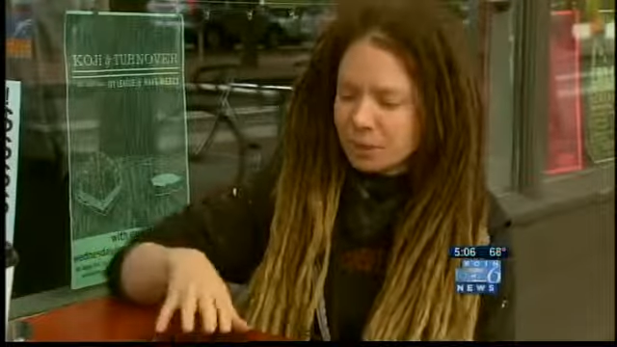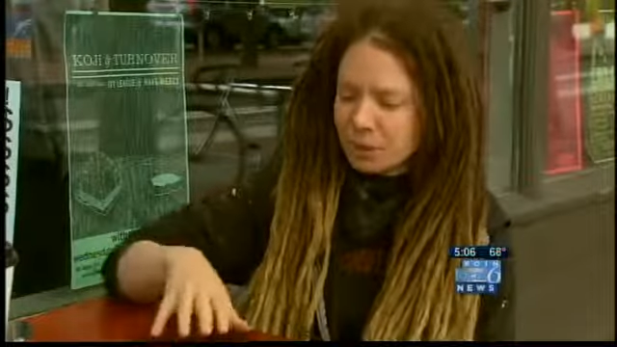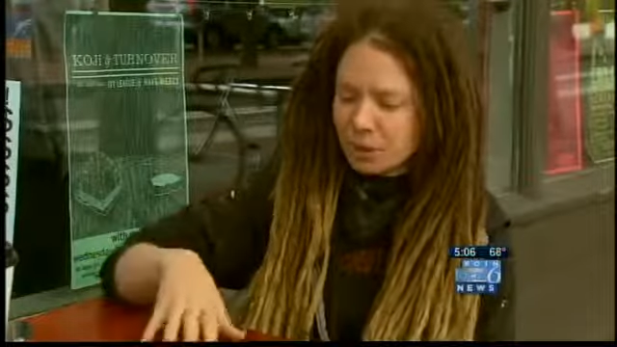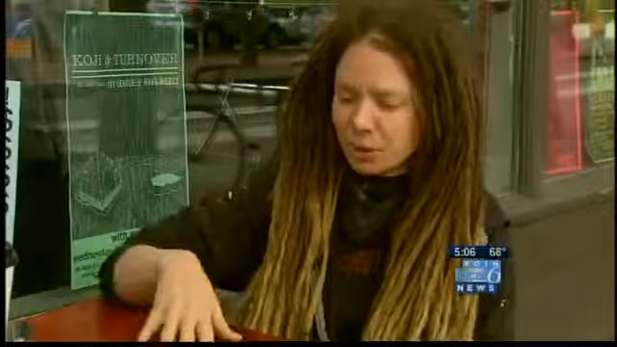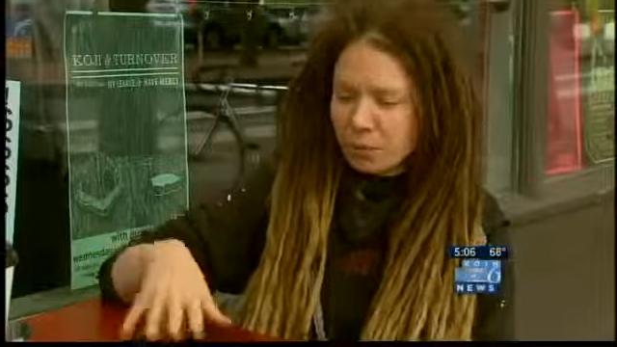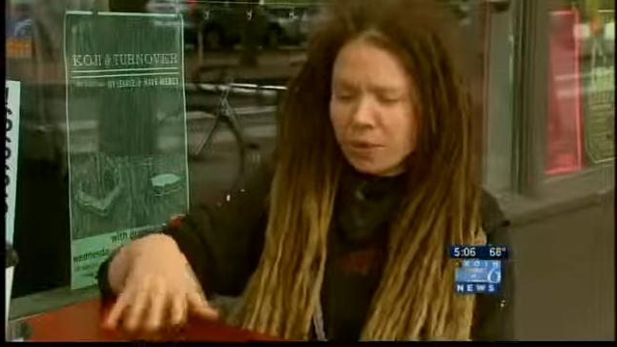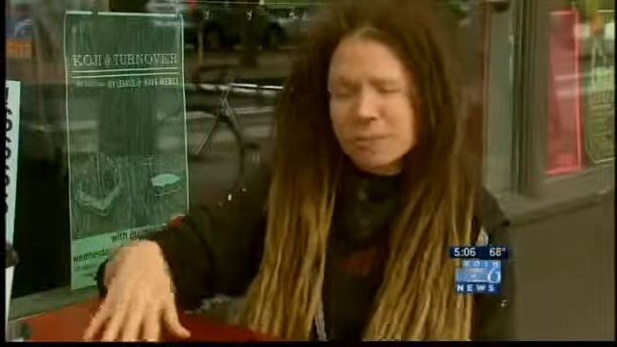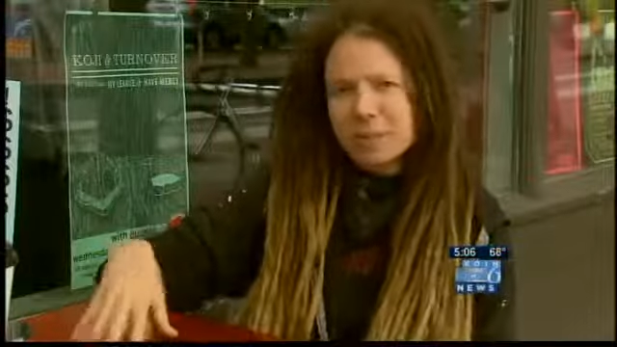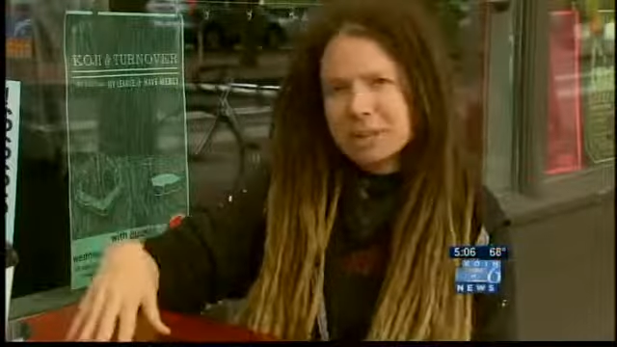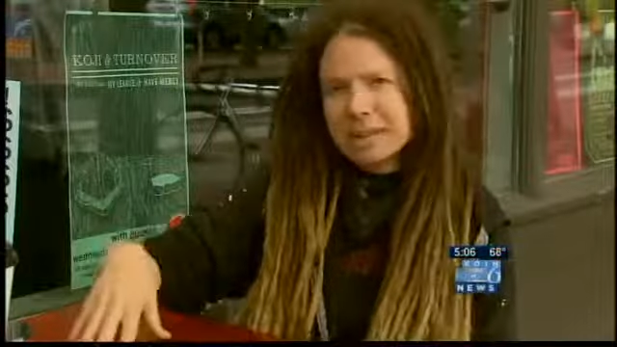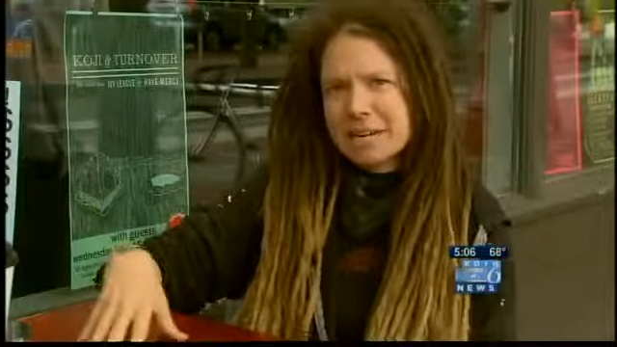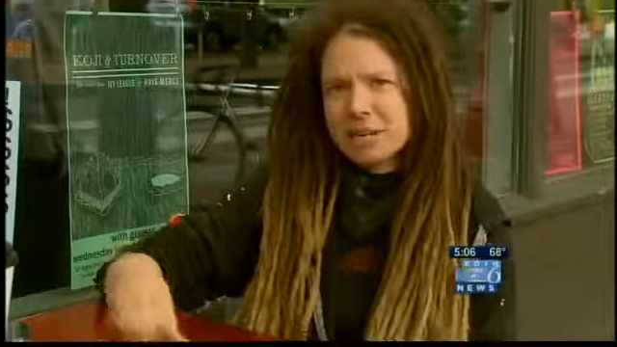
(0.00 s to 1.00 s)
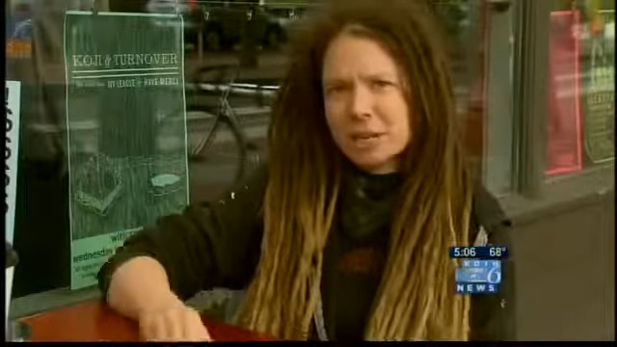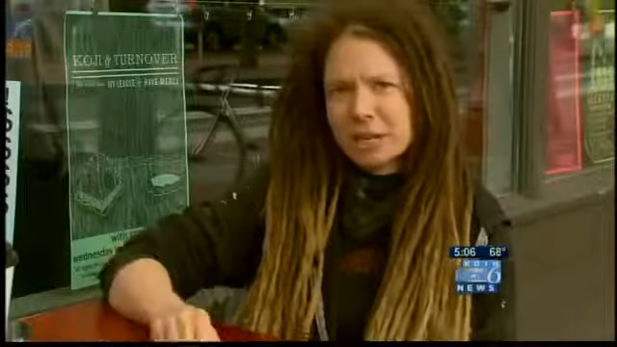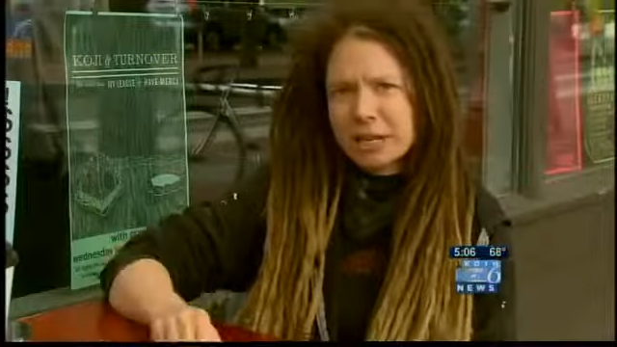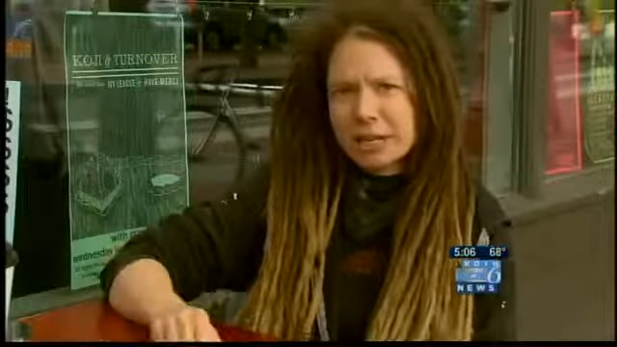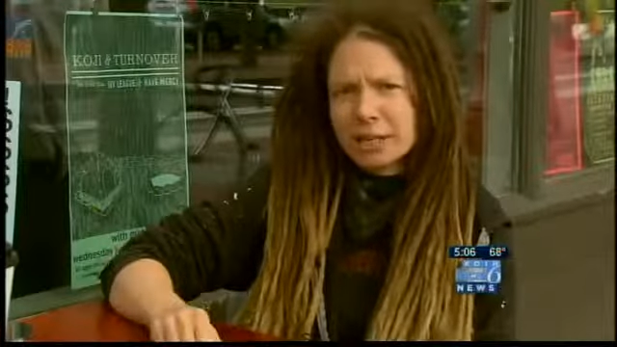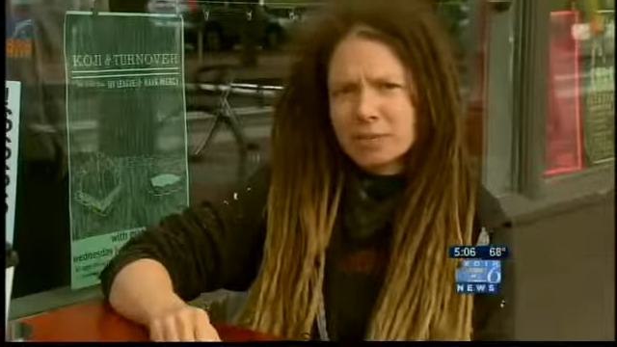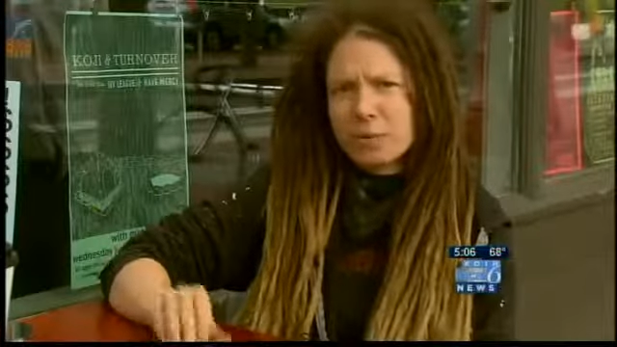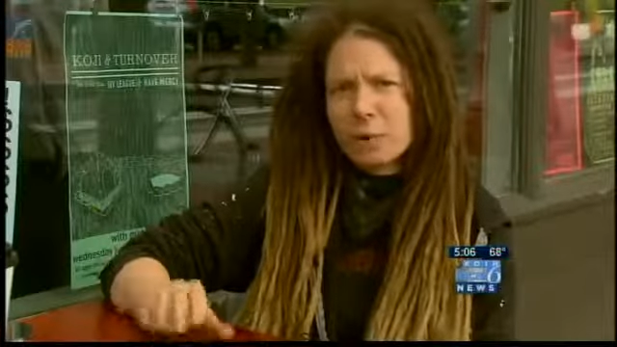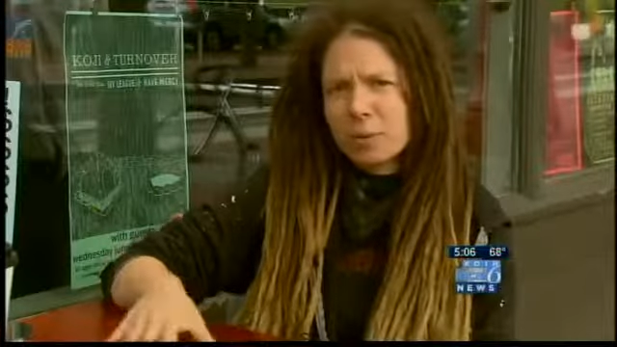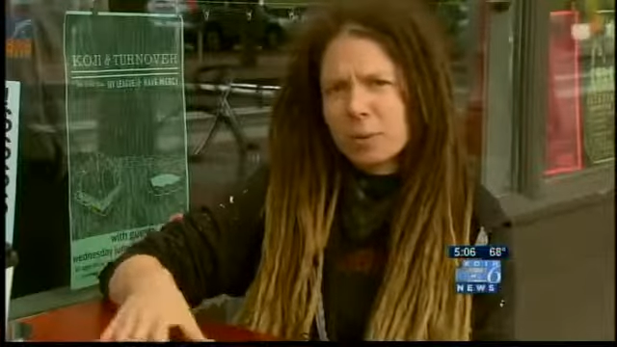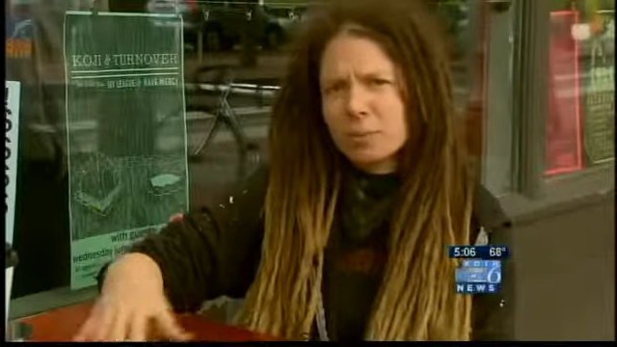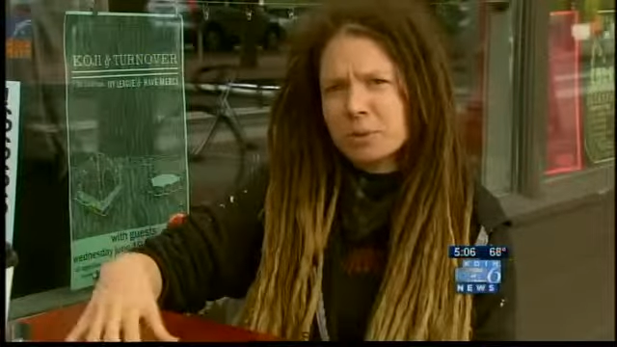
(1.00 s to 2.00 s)
you know, rehabilitation clinics
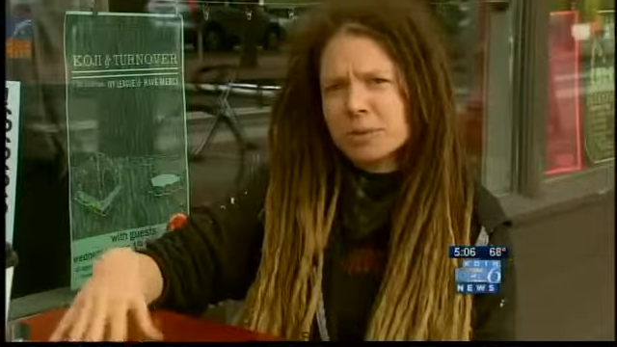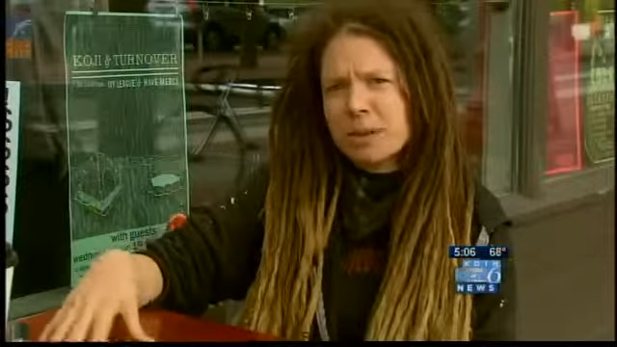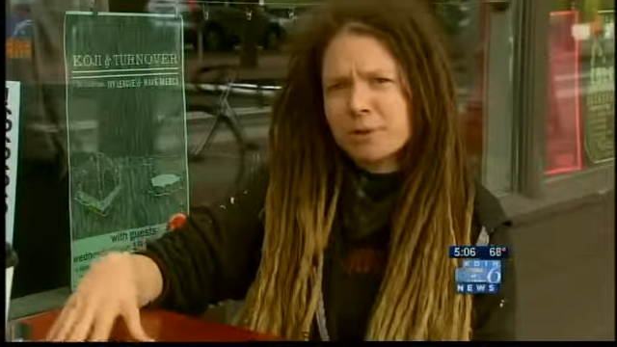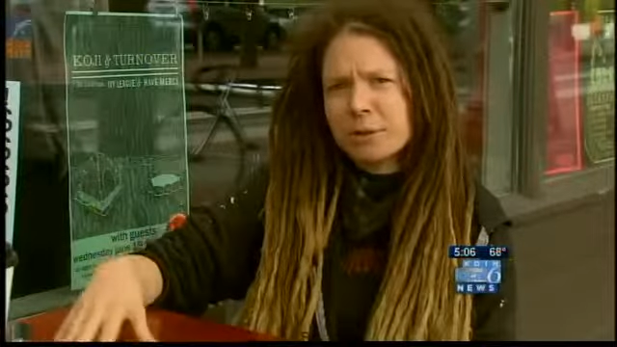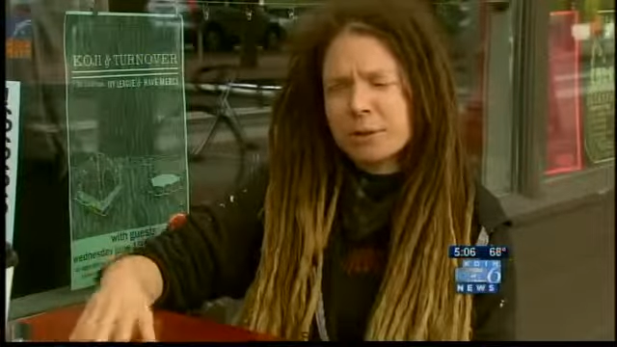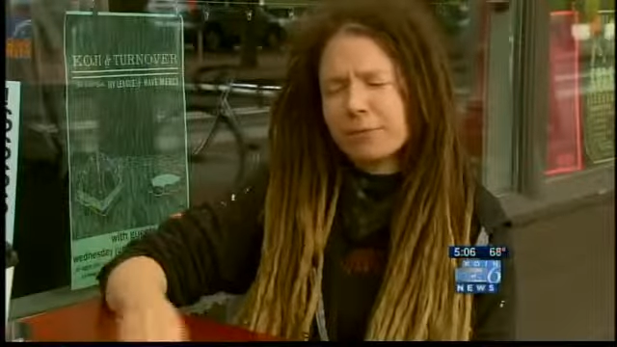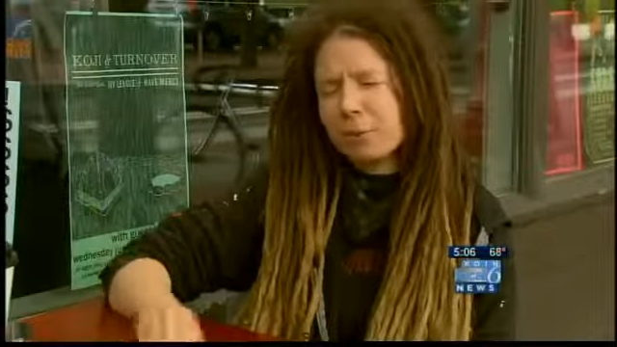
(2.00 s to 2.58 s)
for people suffering